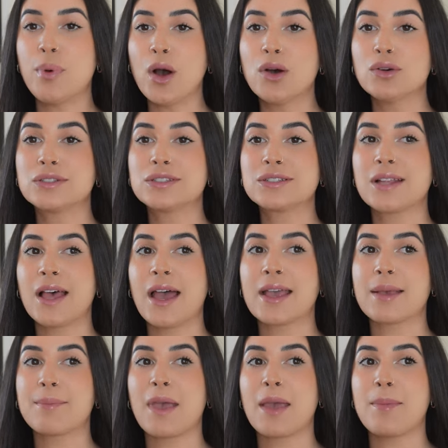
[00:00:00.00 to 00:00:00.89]
post
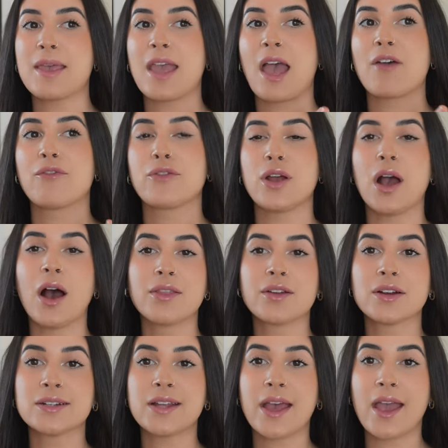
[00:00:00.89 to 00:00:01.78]
like maybe every
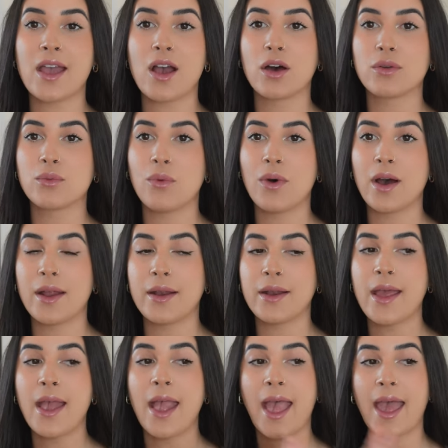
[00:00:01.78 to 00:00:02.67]
other day on
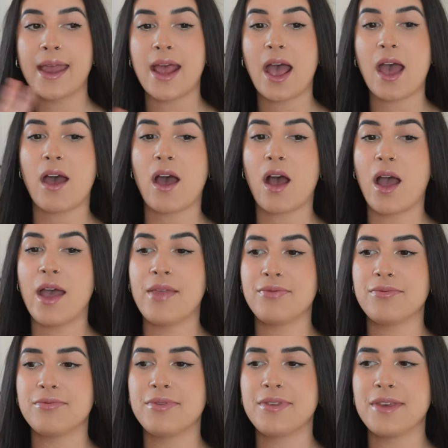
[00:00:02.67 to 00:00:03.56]
one
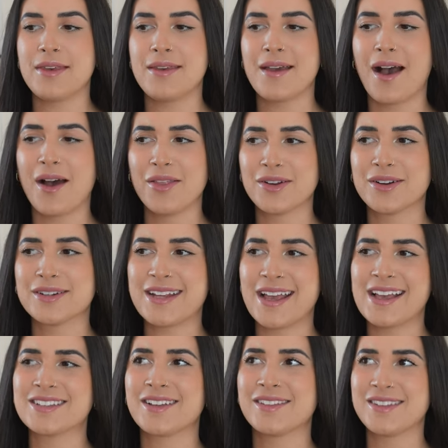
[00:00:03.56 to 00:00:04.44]
and the other
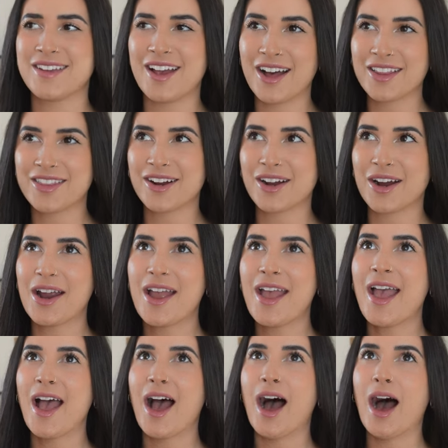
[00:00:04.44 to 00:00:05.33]
days on the other,
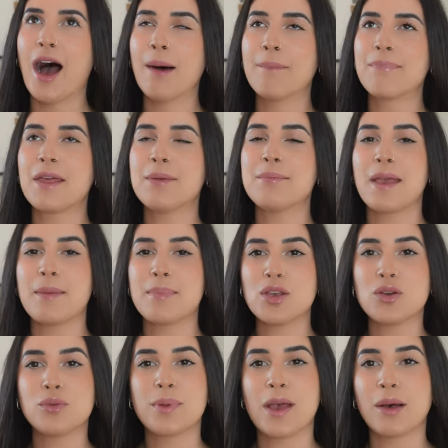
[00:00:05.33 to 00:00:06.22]
then
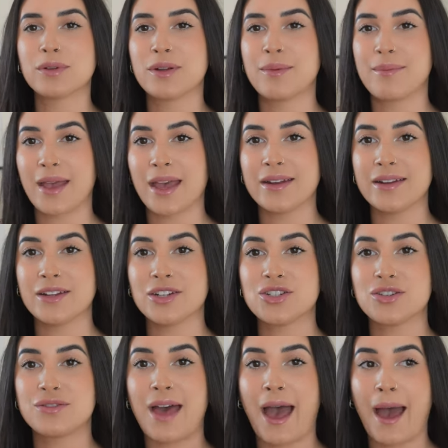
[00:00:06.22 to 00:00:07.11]
maybe you'd be able to
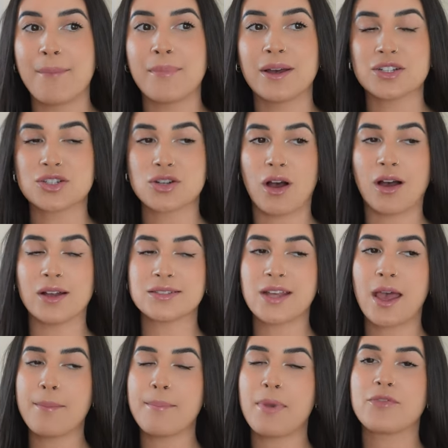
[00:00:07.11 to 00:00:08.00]
manage that much
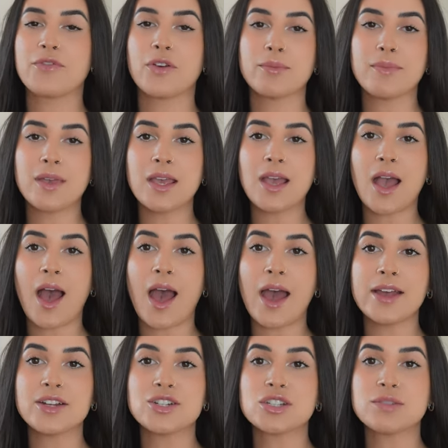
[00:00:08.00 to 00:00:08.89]
content. But for me,
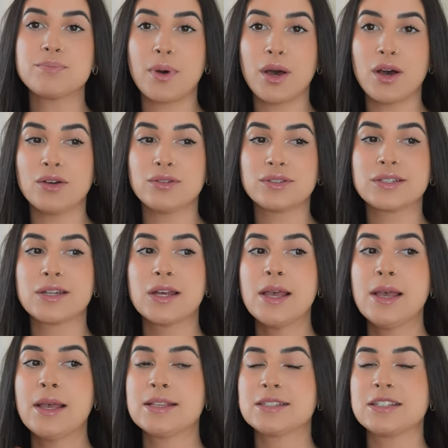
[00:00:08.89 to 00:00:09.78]
I just post
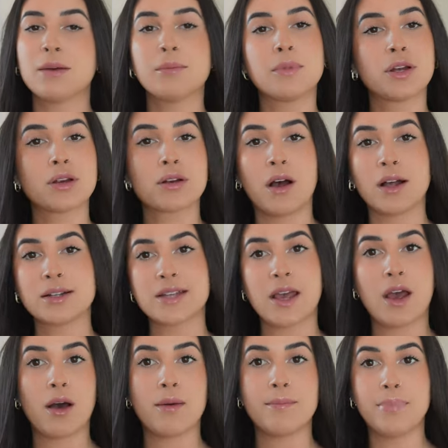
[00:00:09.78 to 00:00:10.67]
similar
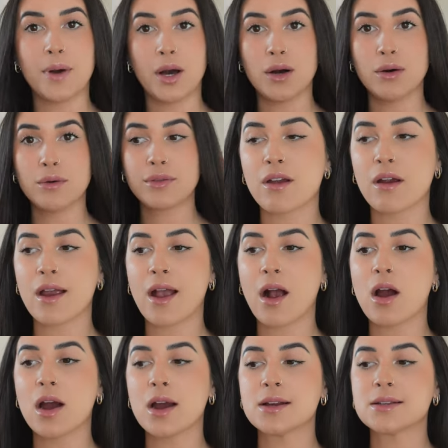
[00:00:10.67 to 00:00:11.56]
content on both. There
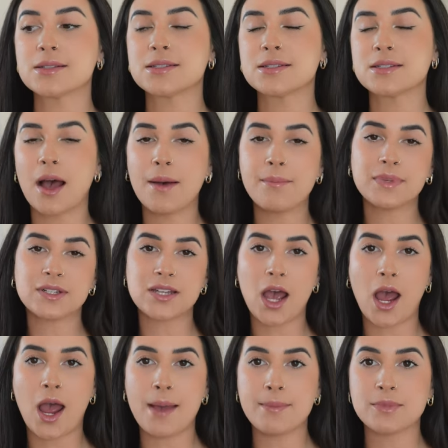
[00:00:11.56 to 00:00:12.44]
are some
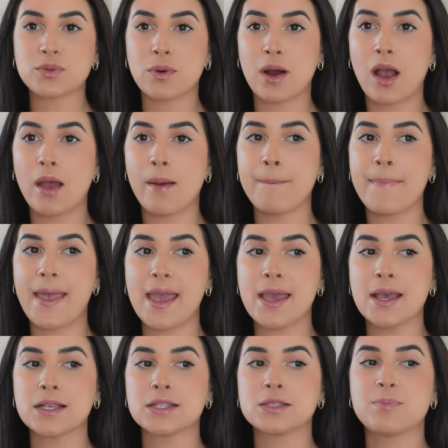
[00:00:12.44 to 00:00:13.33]
times where I
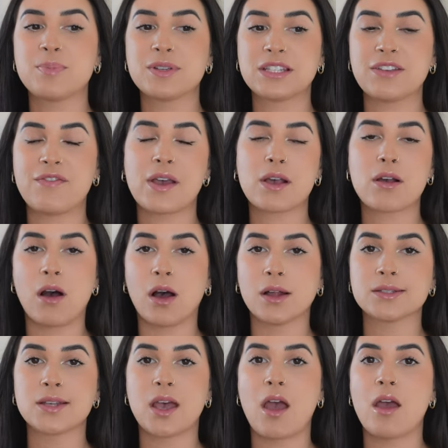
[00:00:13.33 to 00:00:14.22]
make specific
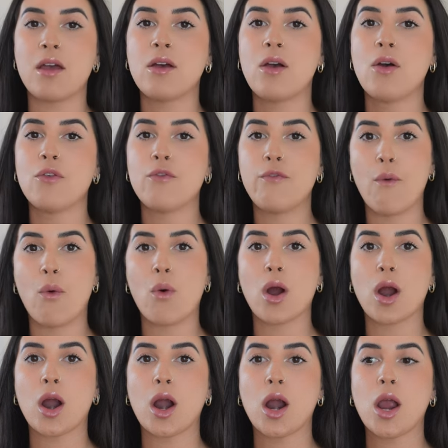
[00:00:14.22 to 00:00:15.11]
content
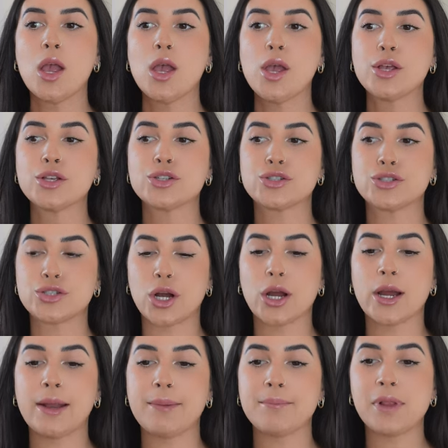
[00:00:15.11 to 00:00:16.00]
for
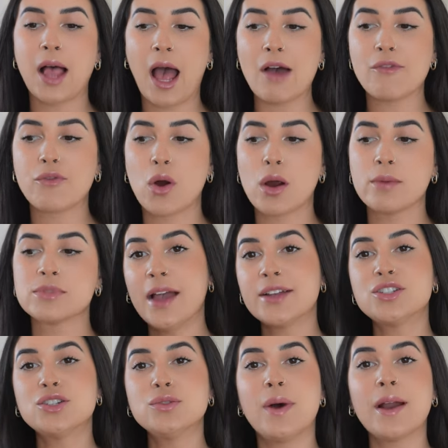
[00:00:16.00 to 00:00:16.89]
certain platforms.
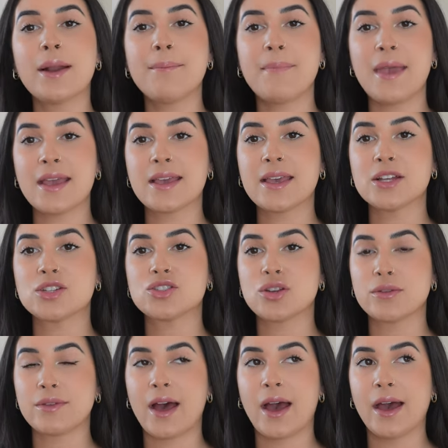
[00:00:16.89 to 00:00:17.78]
I do want to make it
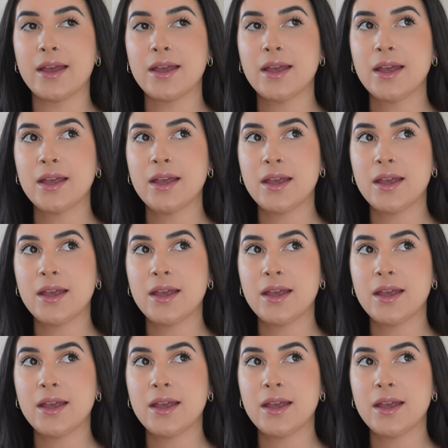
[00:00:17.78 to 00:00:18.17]
so that